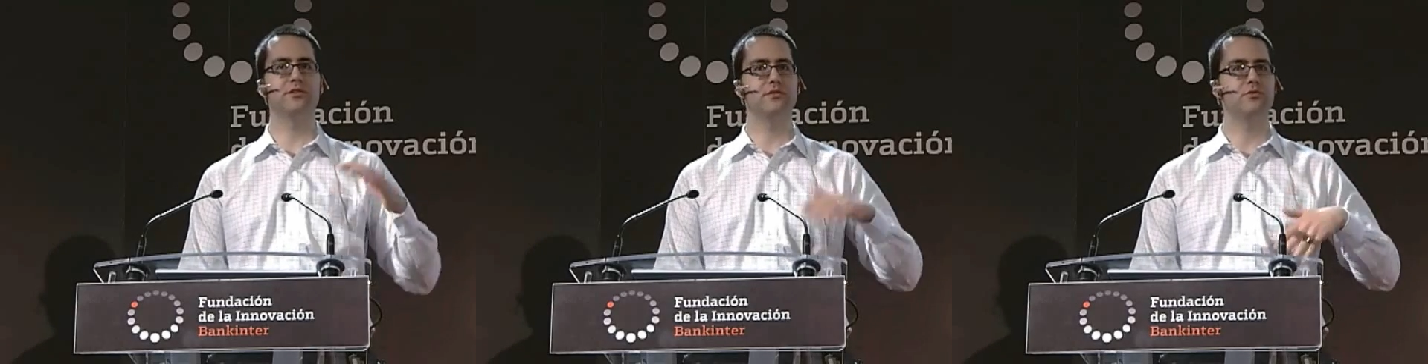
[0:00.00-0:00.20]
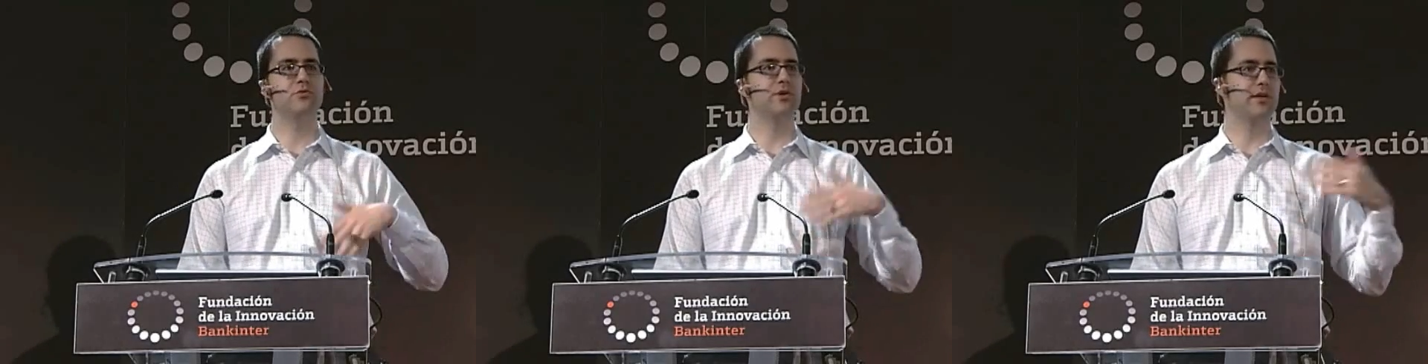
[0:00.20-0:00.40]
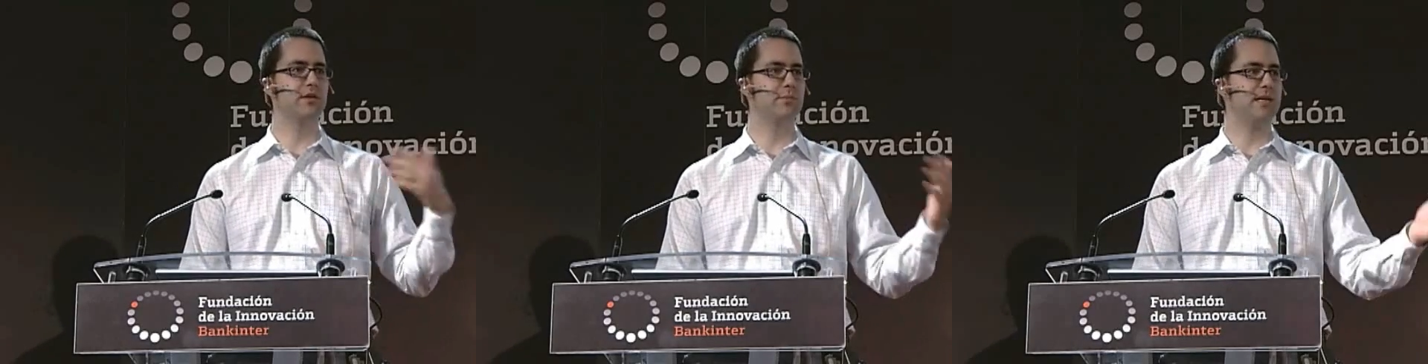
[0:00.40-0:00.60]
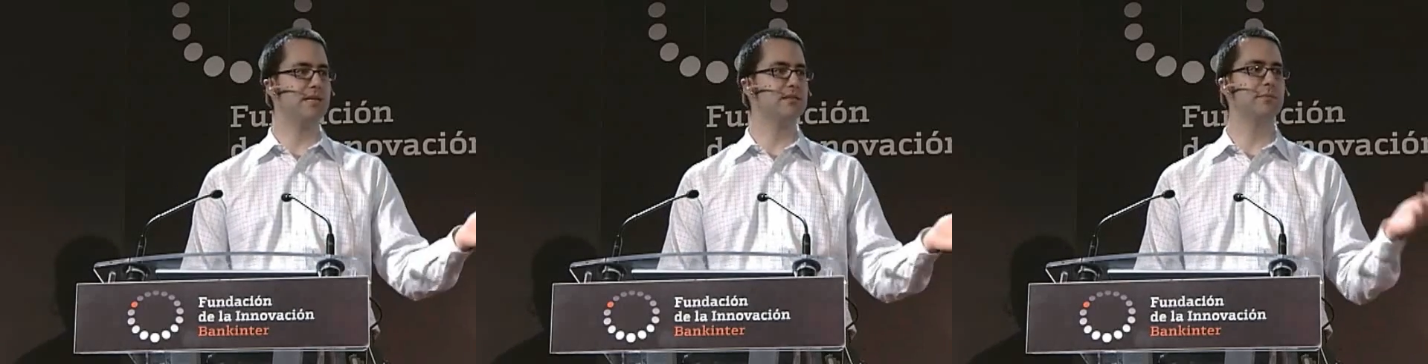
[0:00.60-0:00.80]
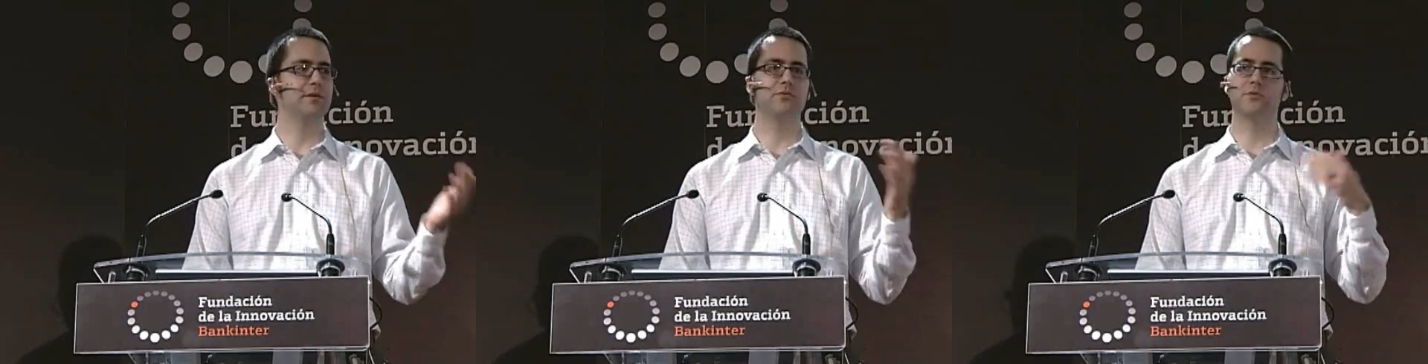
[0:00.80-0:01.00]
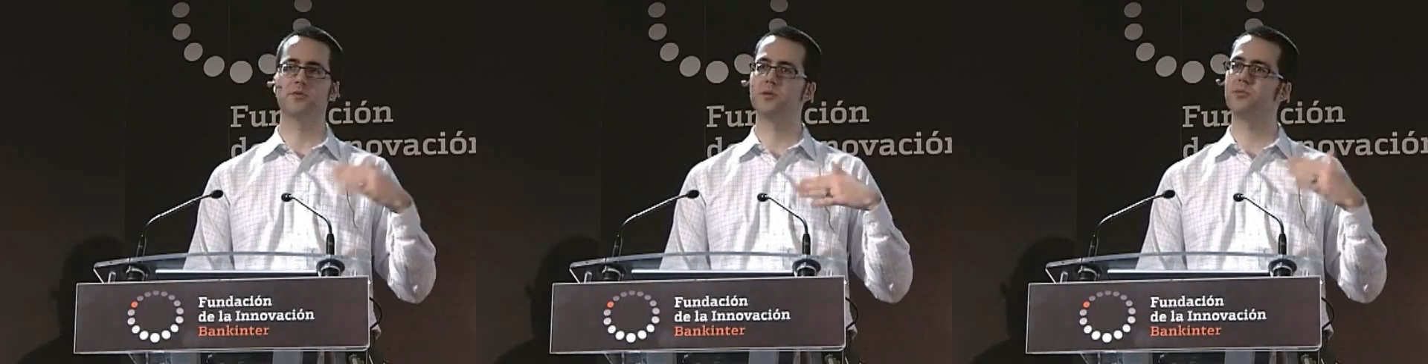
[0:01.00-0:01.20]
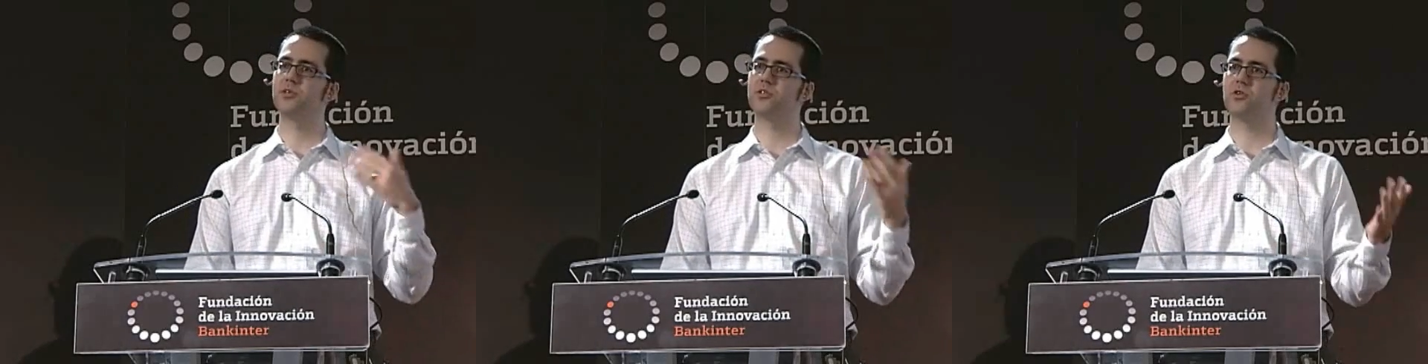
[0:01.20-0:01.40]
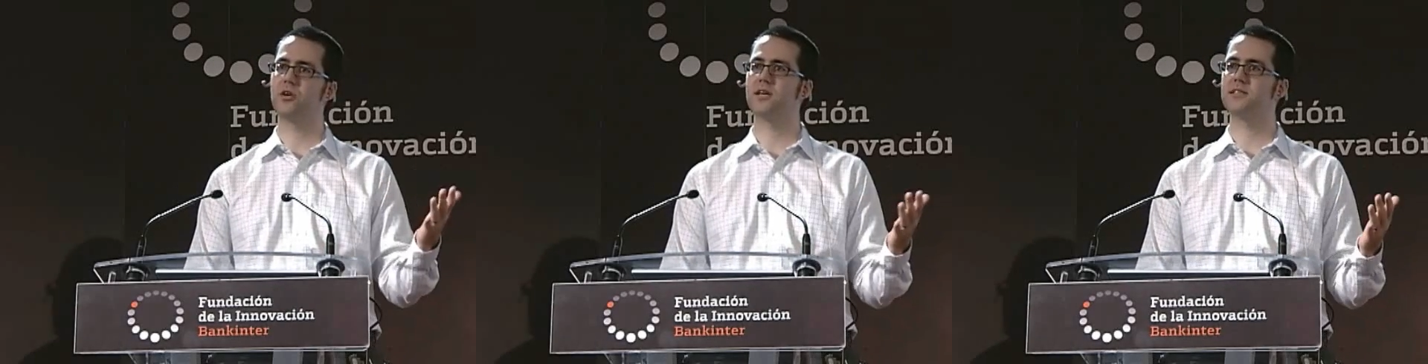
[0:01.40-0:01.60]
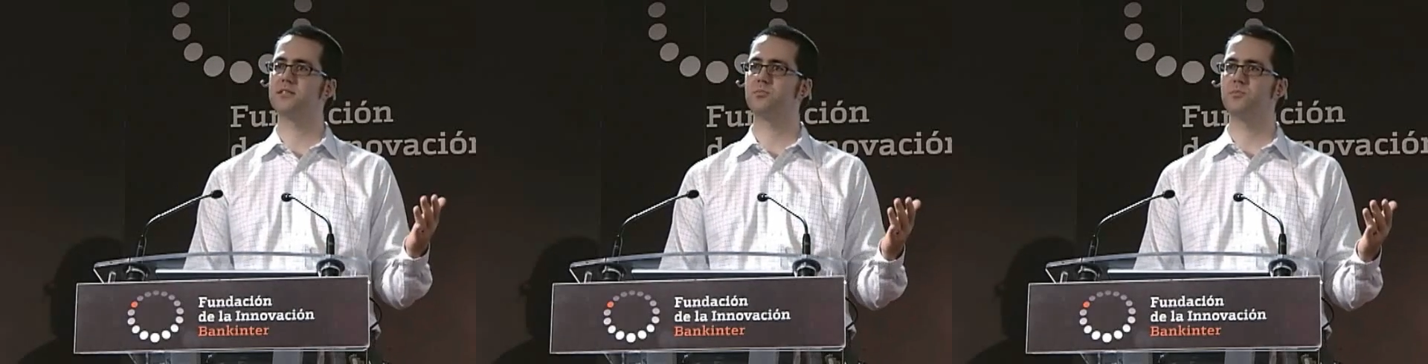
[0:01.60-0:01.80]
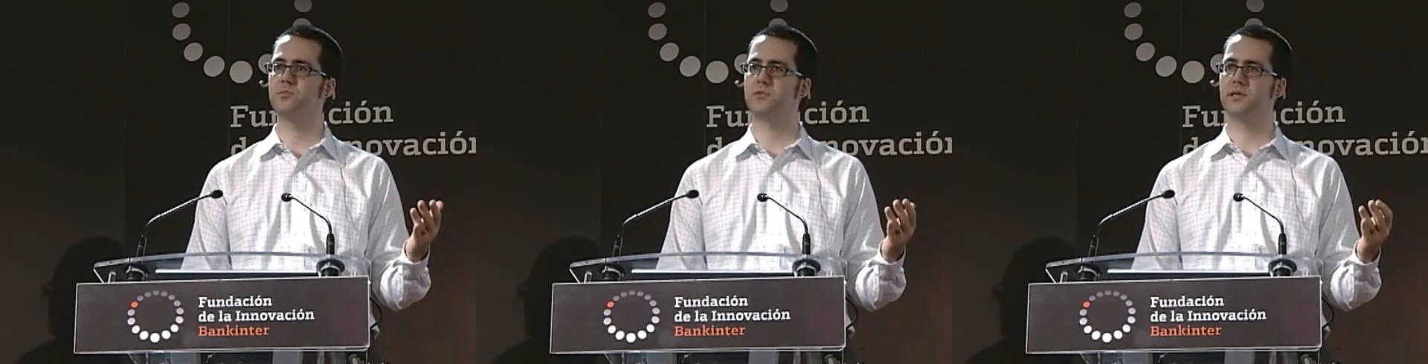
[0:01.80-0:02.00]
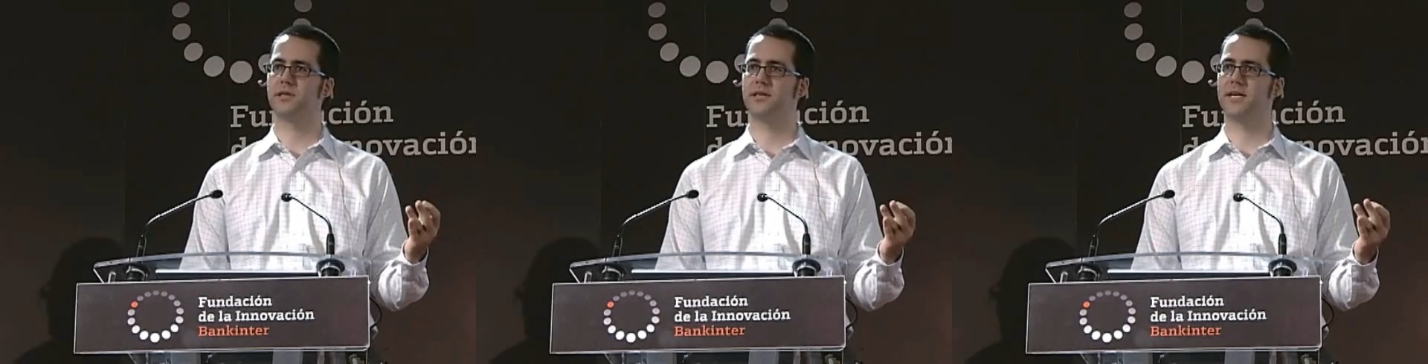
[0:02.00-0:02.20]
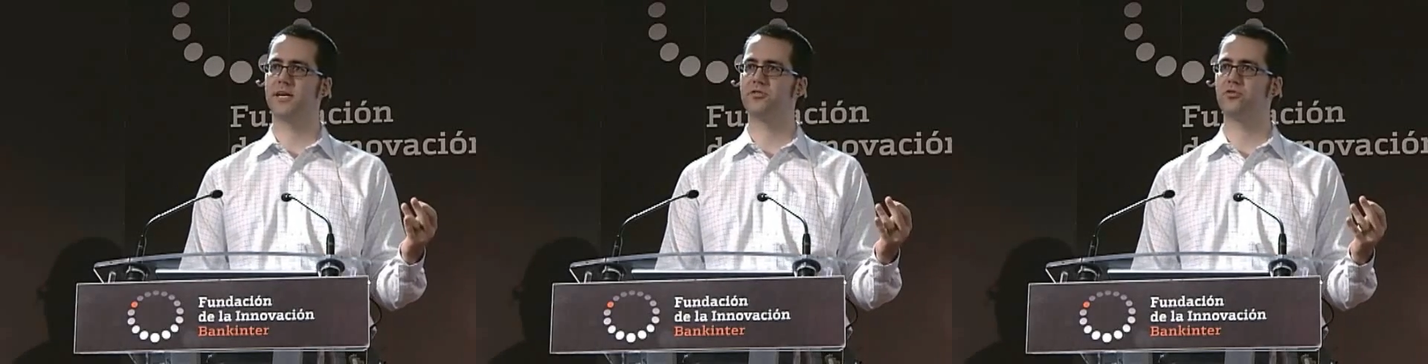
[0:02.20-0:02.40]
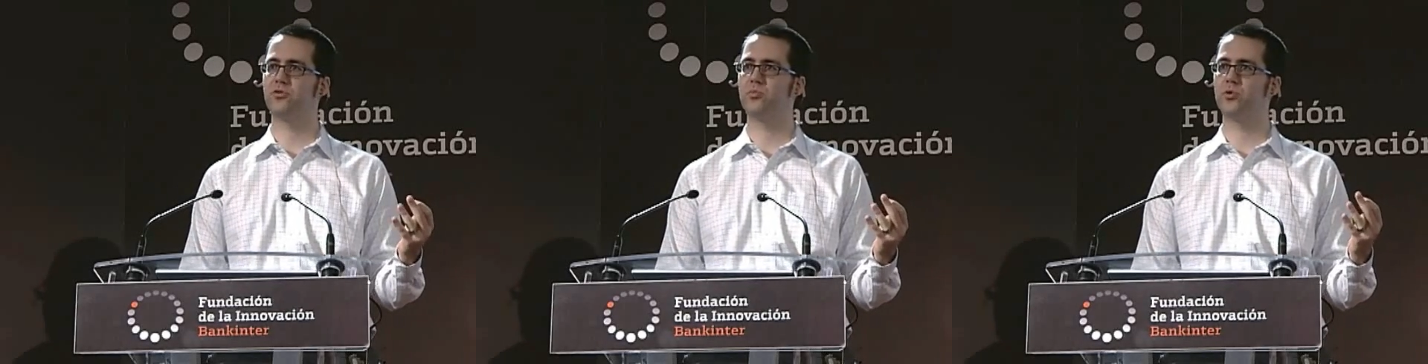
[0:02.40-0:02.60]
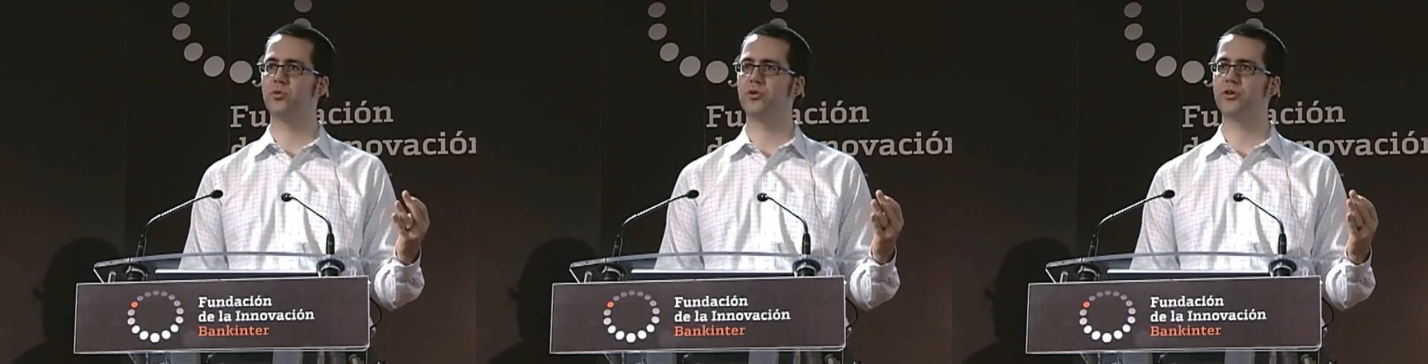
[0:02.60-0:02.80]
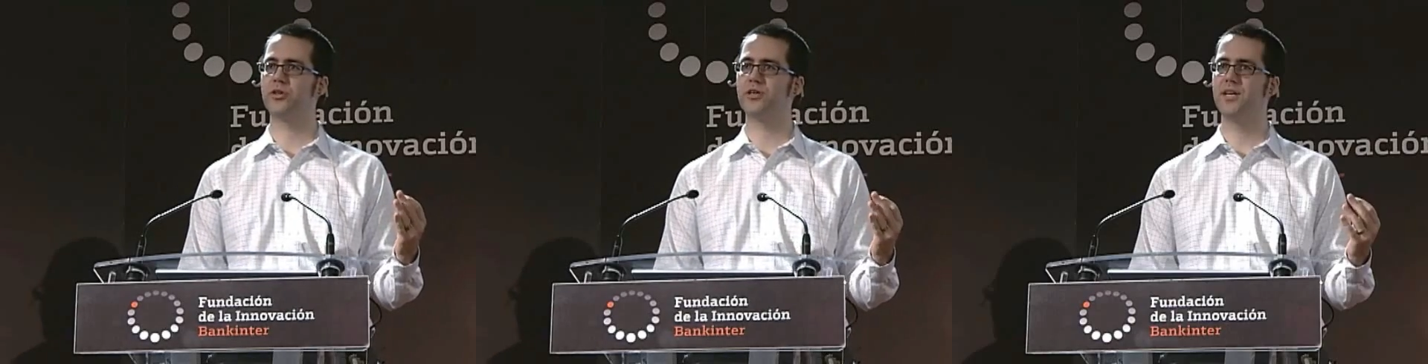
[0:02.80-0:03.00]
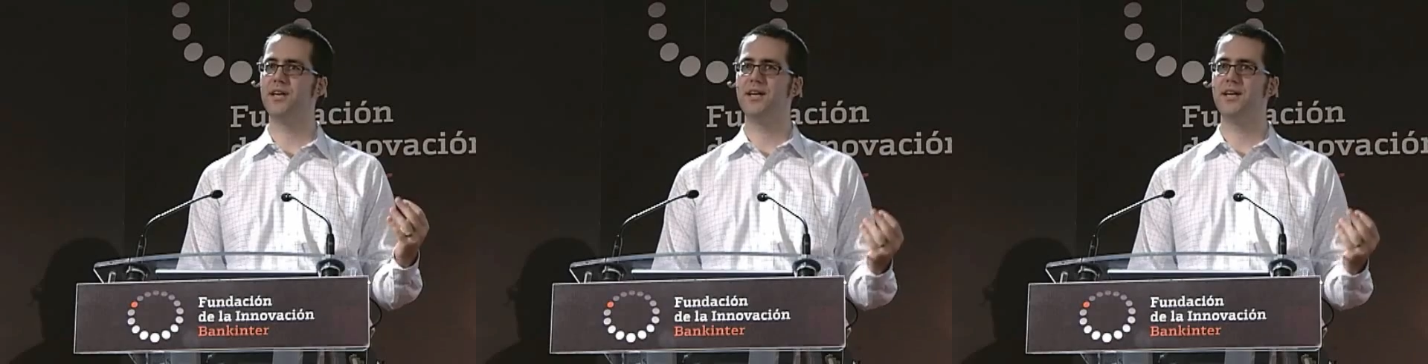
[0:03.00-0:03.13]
trying to buy something from someone across a national border,